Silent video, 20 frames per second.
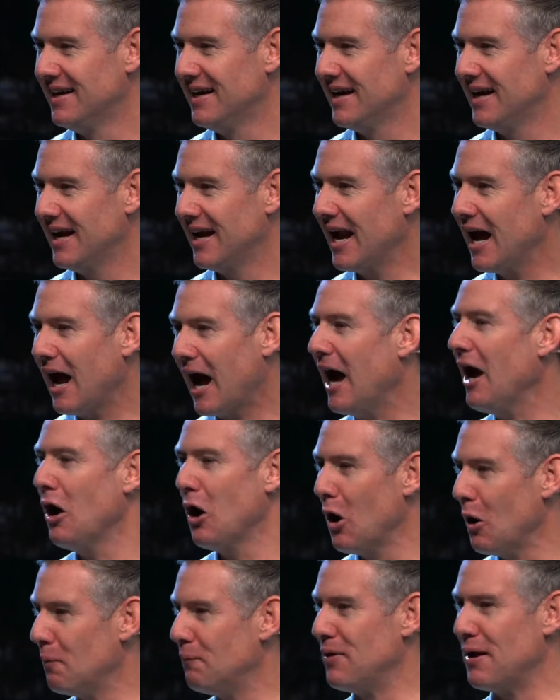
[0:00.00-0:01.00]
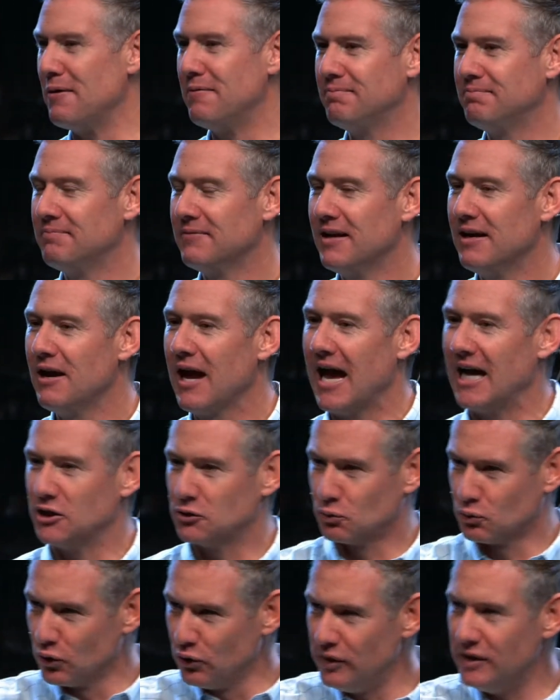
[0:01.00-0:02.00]
And I hope that as
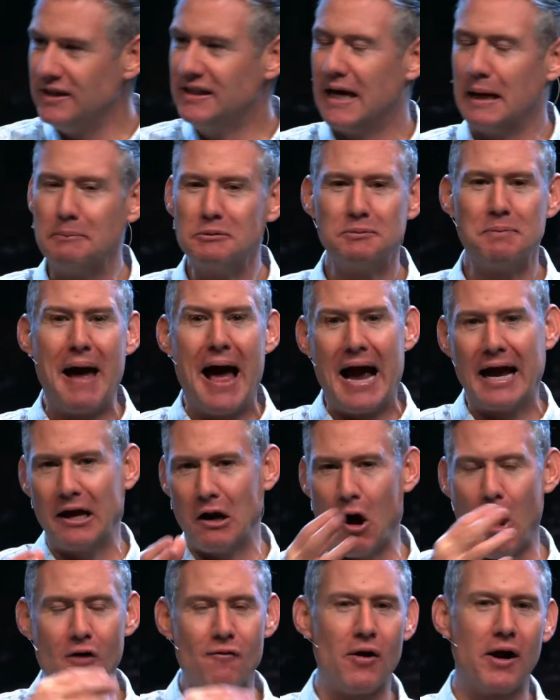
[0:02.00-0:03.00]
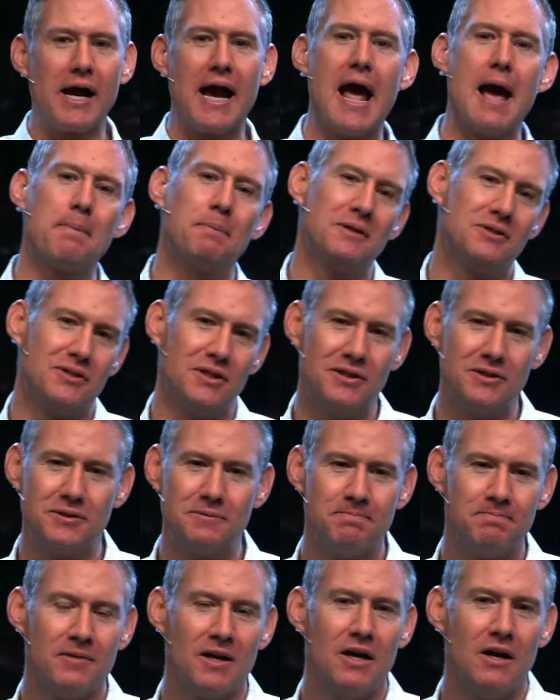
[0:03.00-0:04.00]
Rooted comes back at all of our campuses,
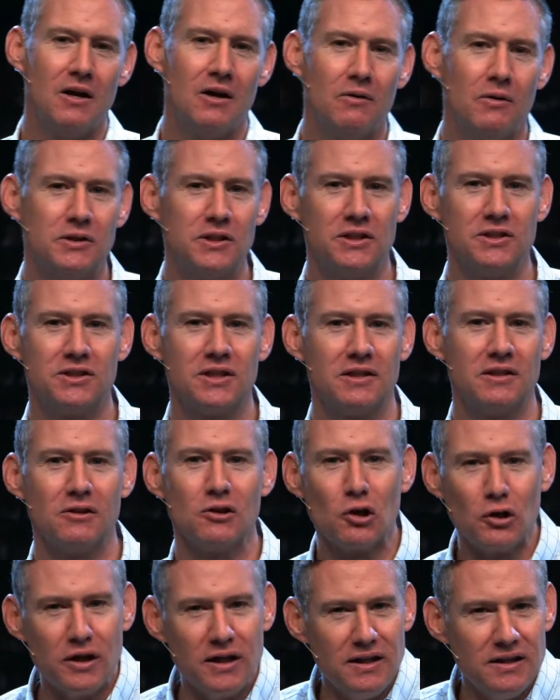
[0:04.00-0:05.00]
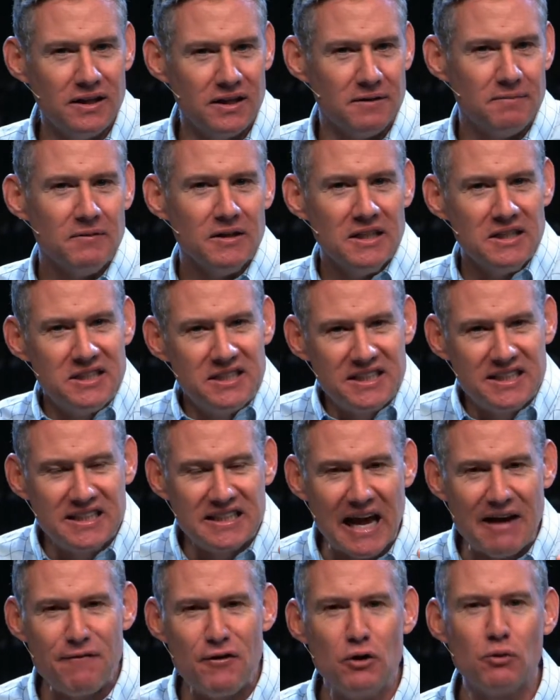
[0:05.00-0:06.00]
which is learning the
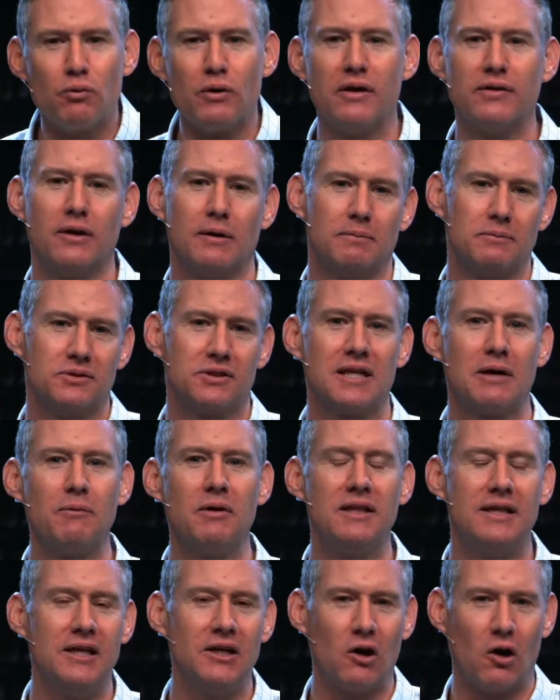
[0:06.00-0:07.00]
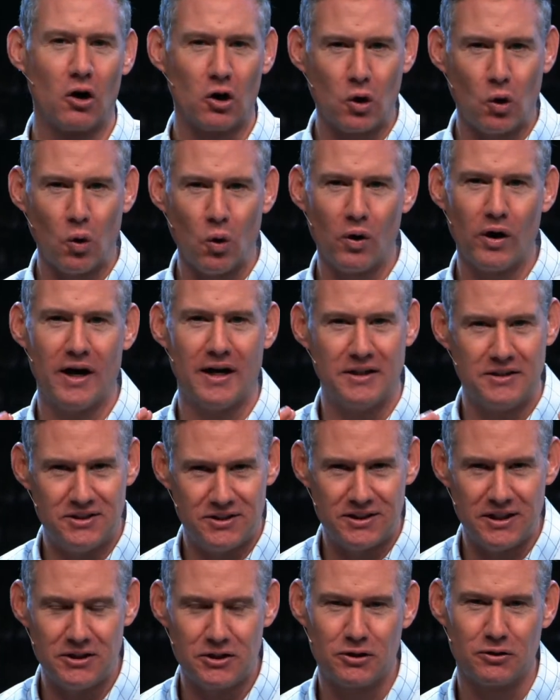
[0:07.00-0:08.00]
seven rhythms that we think are core and
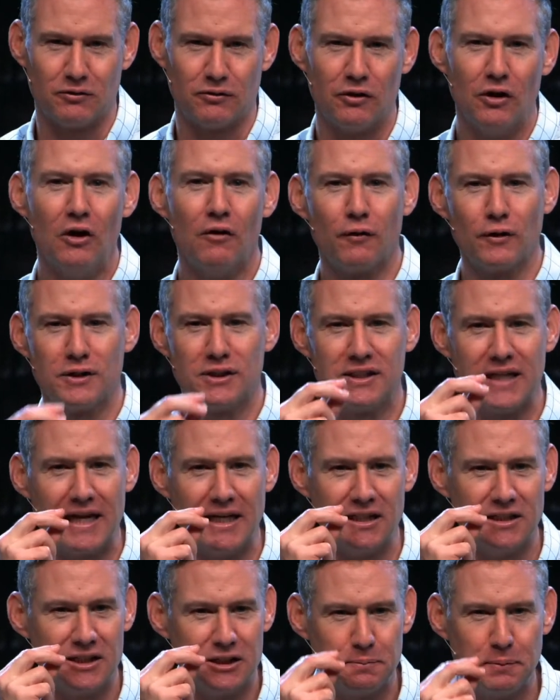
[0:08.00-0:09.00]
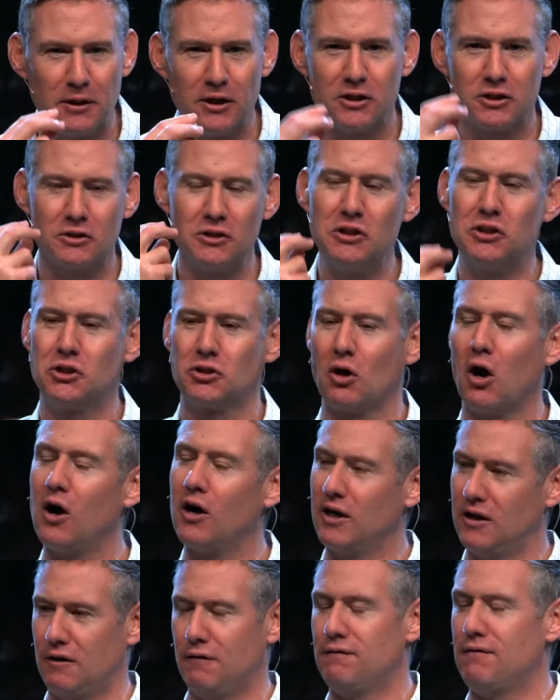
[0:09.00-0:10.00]
essential for staying spiritually strong
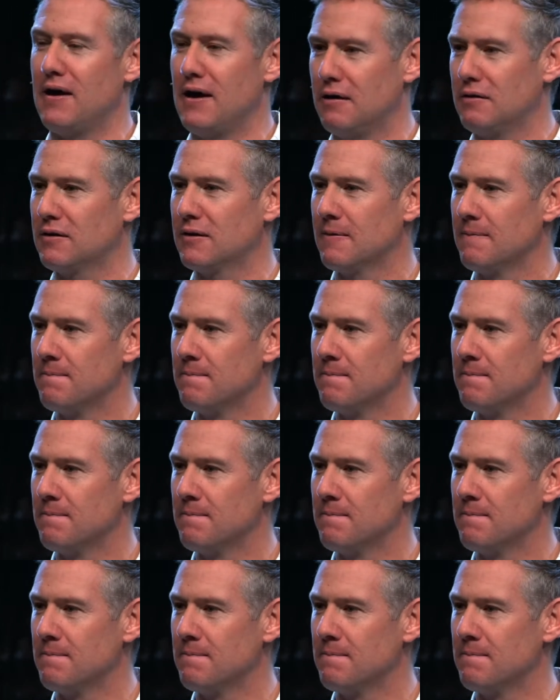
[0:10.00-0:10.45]
in the faith,